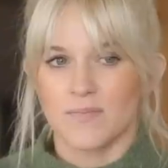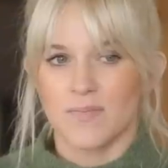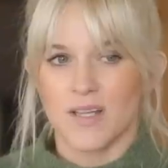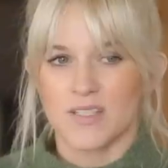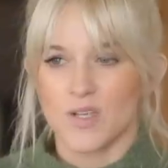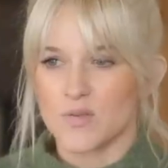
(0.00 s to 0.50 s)

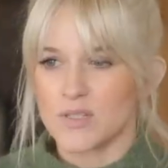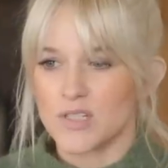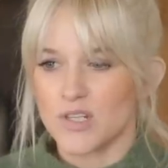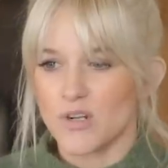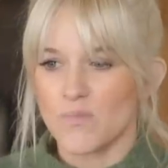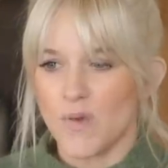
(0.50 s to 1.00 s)
Yeah. It's those
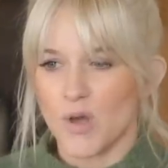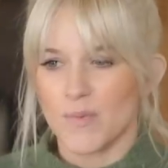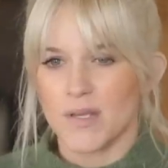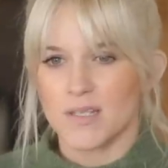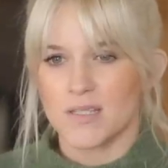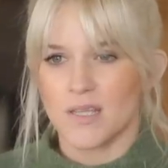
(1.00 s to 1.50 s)
little
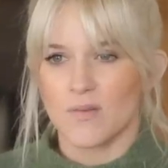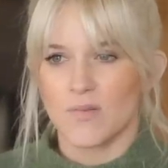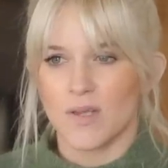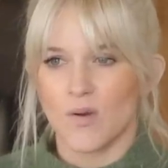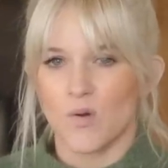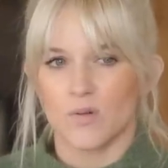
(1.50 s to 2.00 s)
moments that
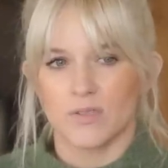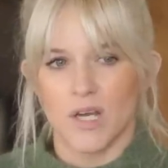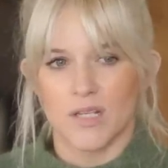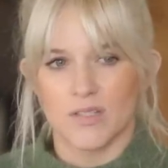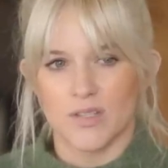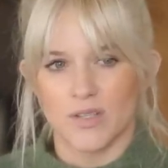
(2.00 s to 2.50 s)
we hold
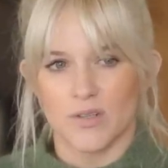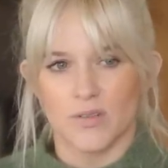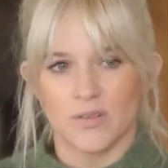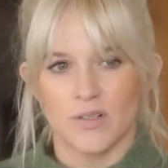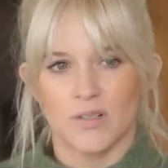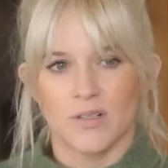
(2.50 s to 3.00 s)
on
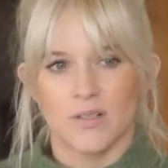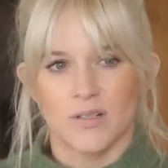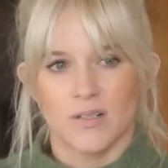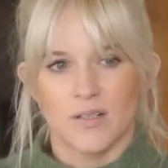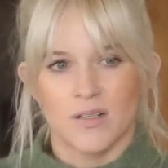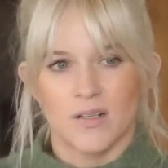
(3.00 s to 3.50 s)
to.
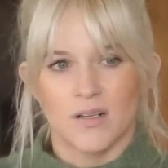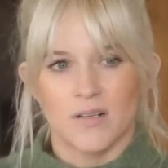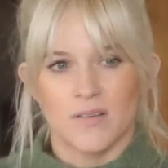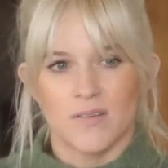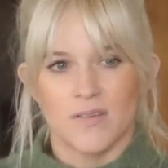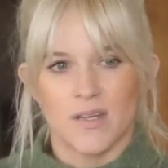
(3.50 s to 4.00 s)

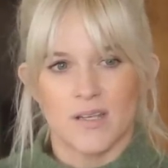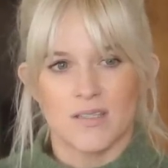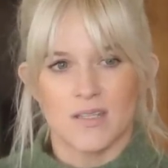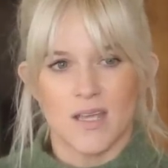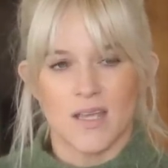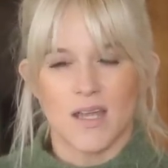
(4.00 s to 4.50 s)
Yeah. That
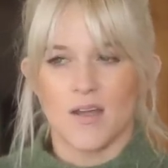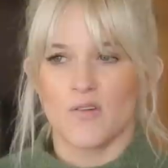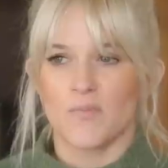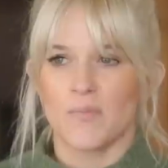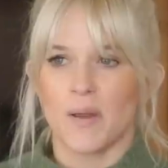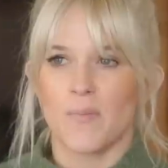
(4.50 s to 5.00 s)
it's like I,
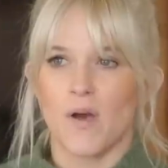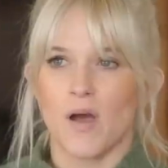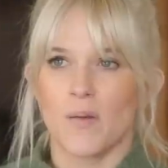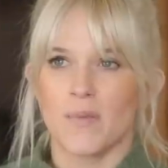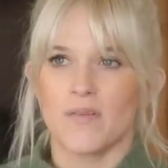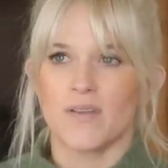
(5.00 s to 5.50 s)
my
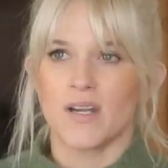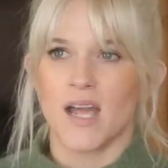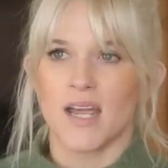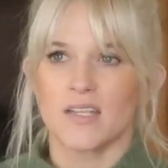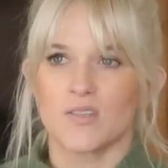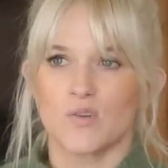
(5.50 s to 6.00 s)
mom even in
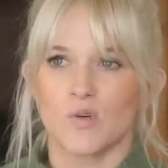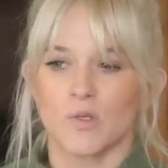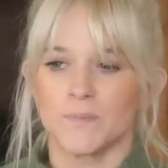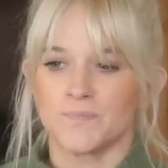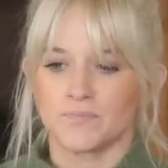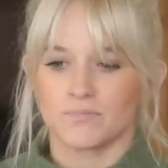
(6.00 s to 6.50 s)
high
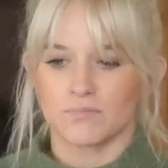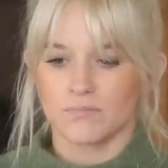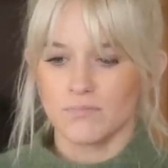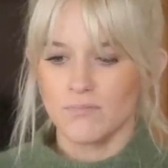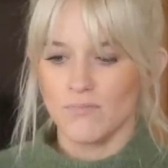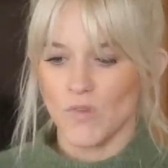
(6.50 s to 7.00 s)
school
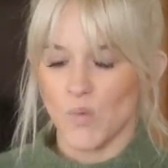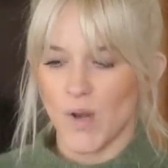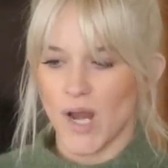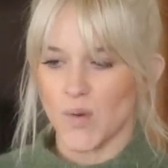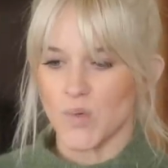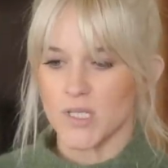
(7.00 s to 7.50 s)
when
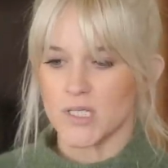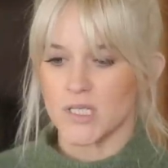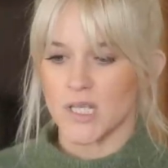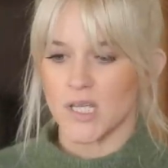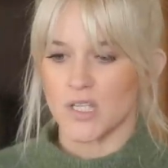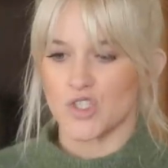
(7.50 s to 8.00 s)
I
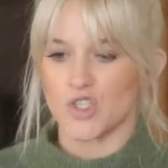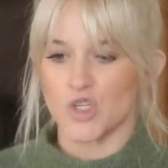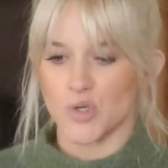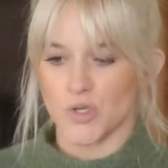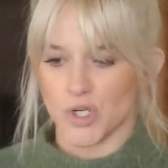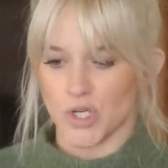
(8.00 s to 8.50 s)
was a
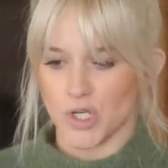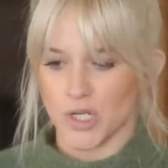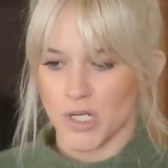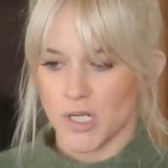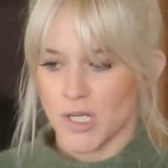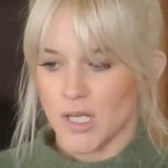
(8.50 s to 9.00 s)
junior